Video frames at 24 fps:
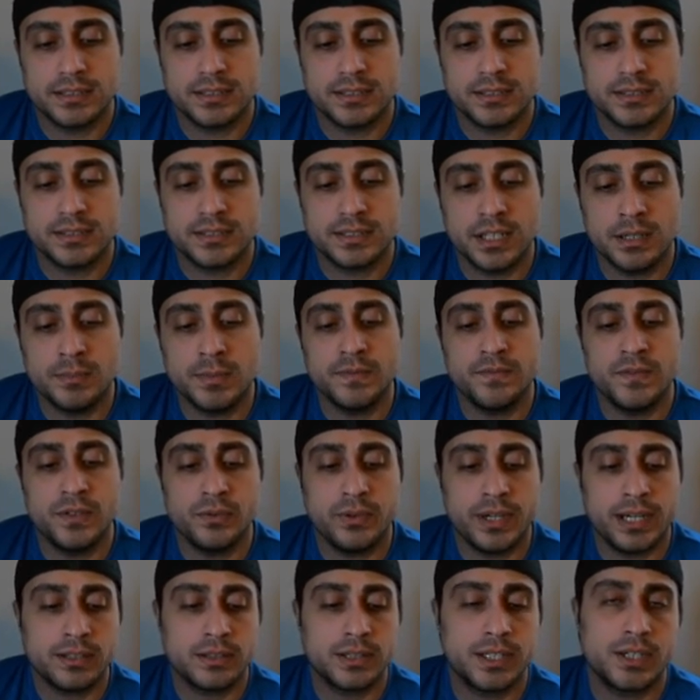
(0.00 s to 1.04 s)
some of you
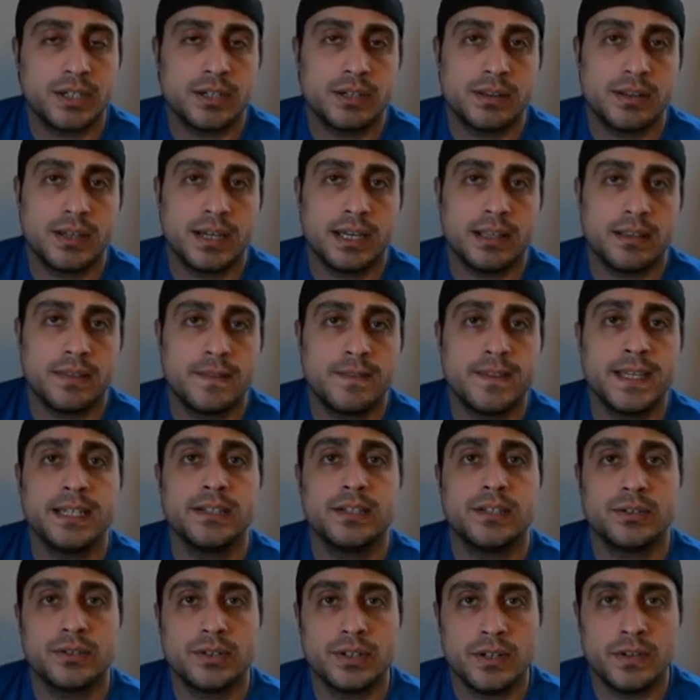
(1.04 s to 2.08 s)
out there that think
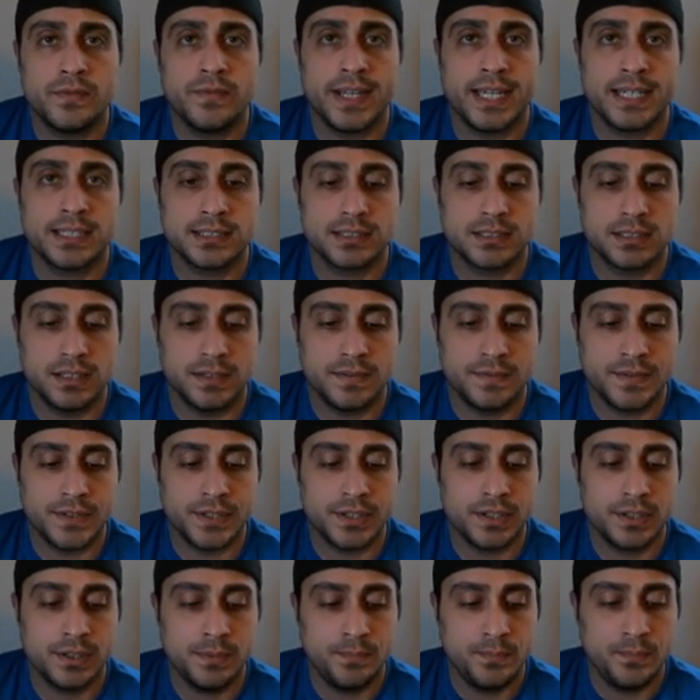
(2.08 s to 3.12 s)
you're an advanced
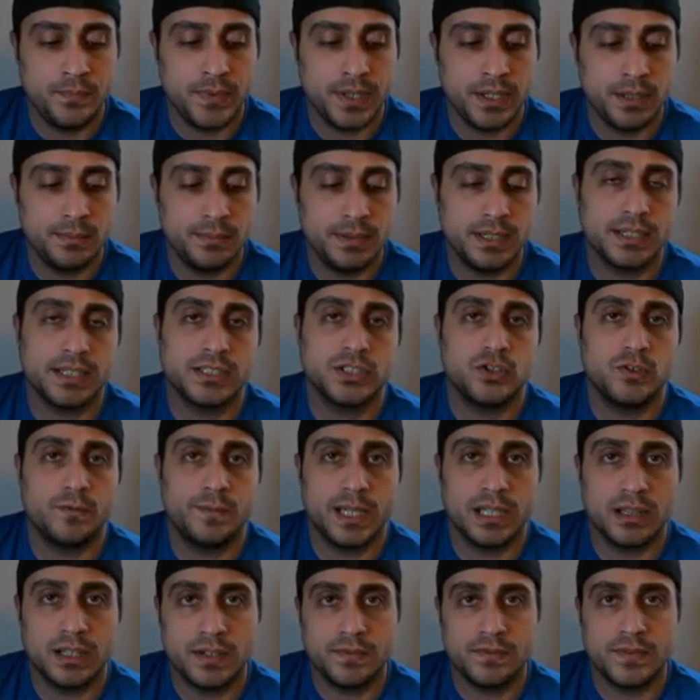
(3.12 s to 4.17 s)
lifter because you've
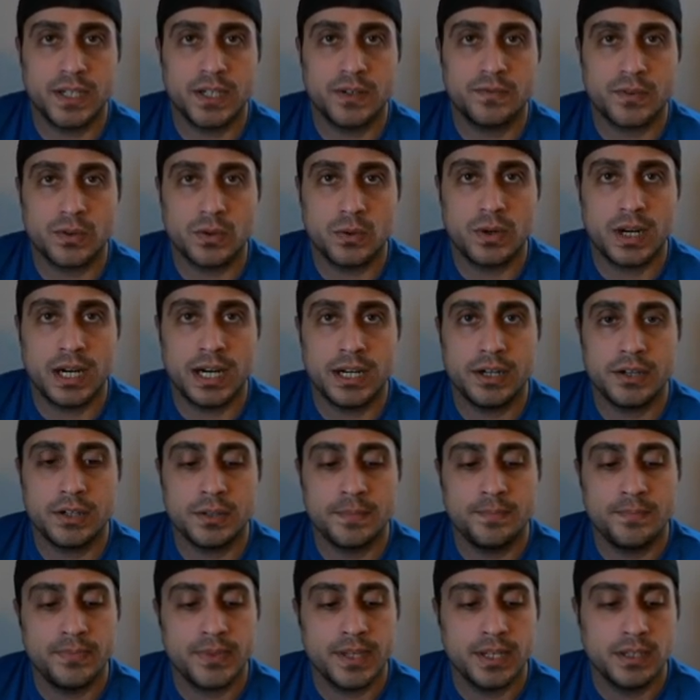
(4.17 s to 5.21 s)
been lifting for a
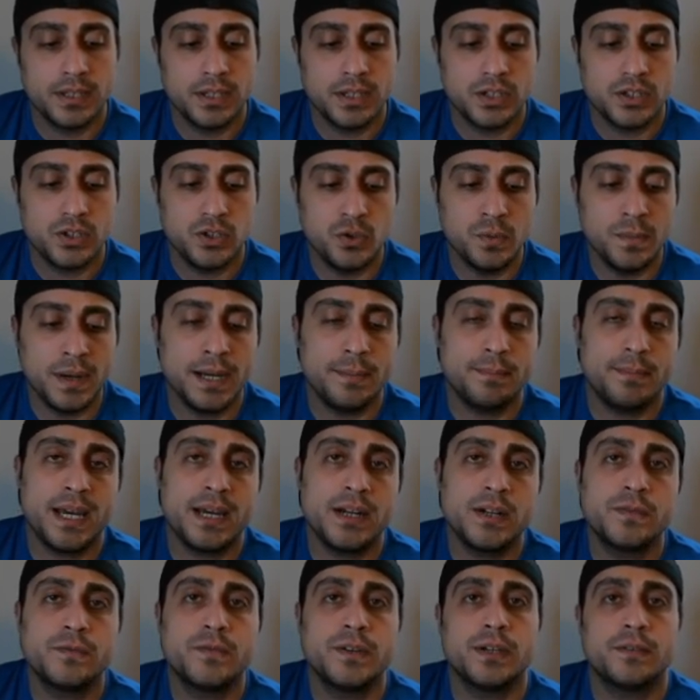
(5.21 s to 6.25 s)
while, you might
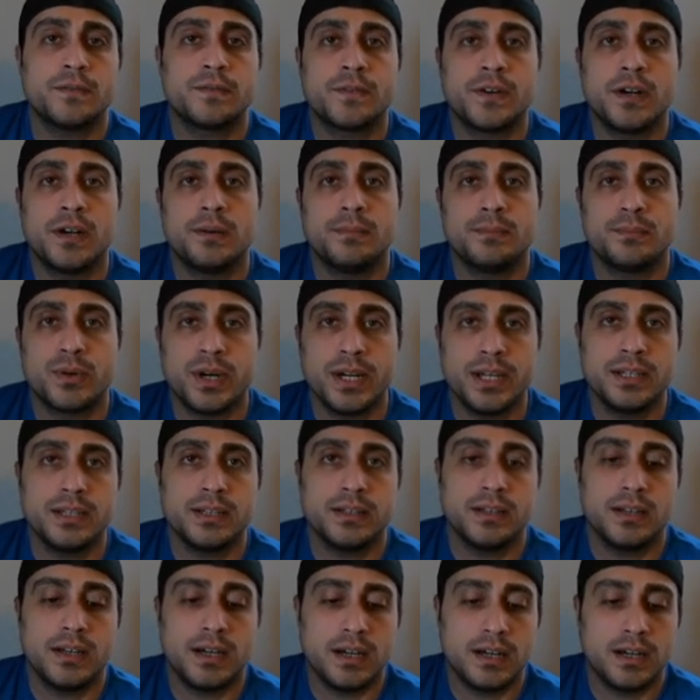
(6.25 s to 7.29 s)
benefit from
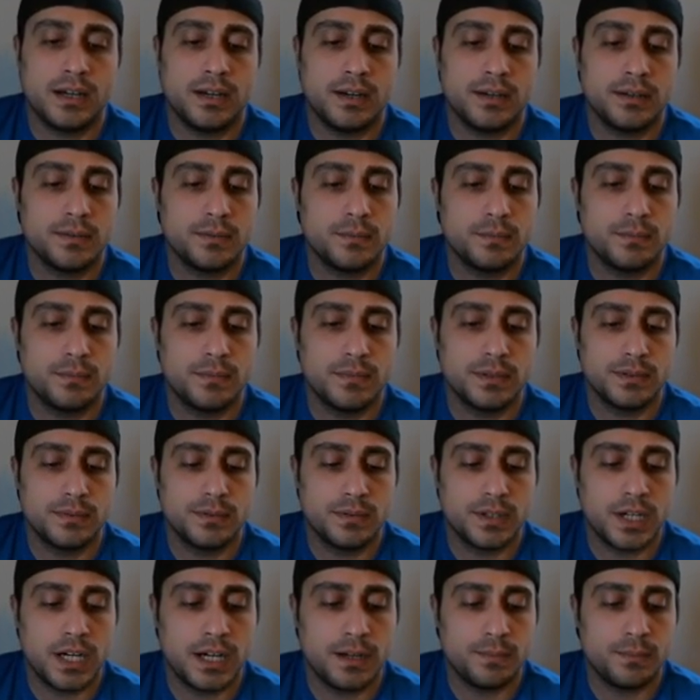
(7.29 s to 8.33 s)
breaking
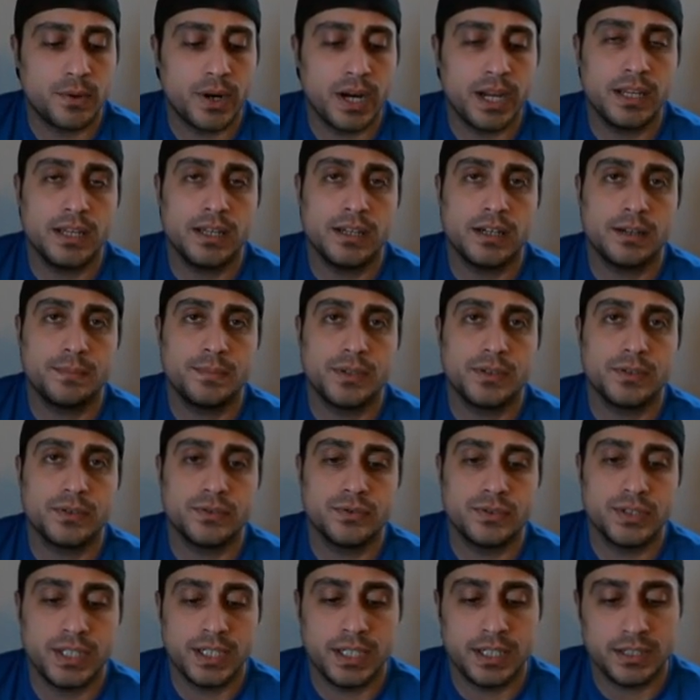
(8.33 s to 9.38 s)
up your
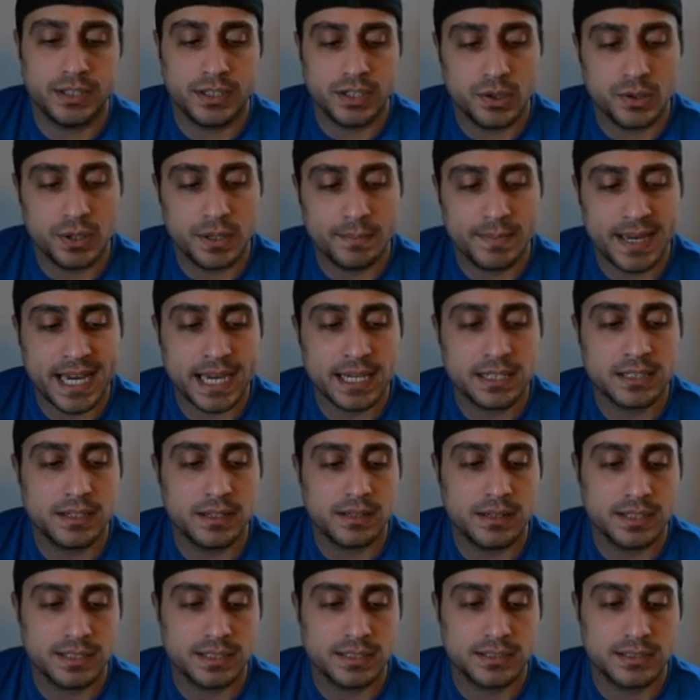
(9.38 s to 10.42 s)
routine, going back
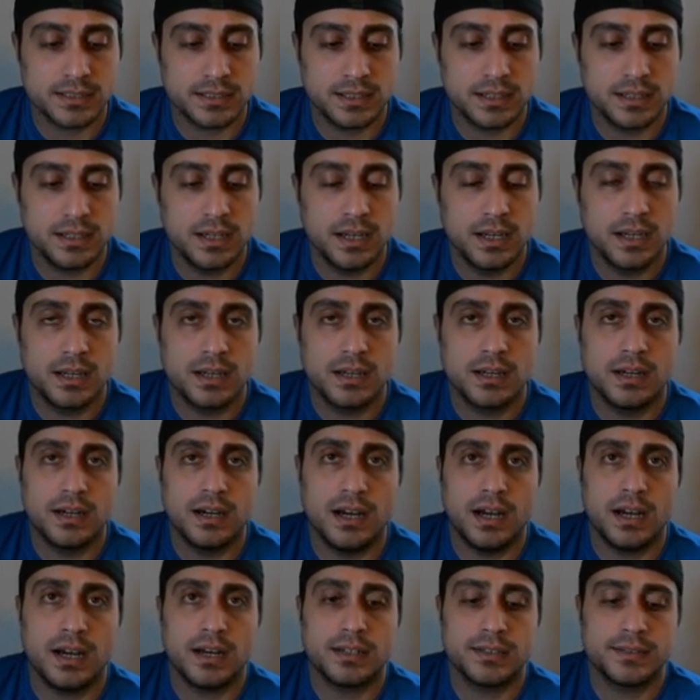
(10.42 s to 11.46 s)

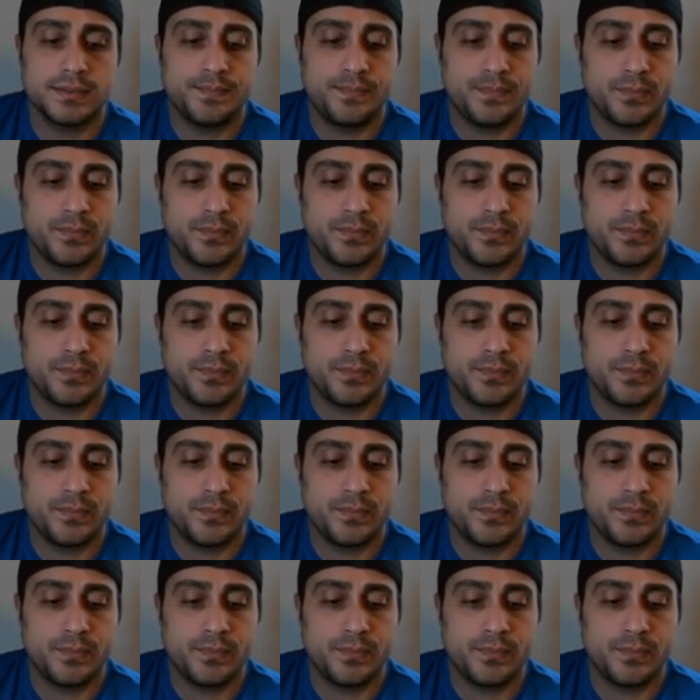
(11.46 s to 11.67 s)
to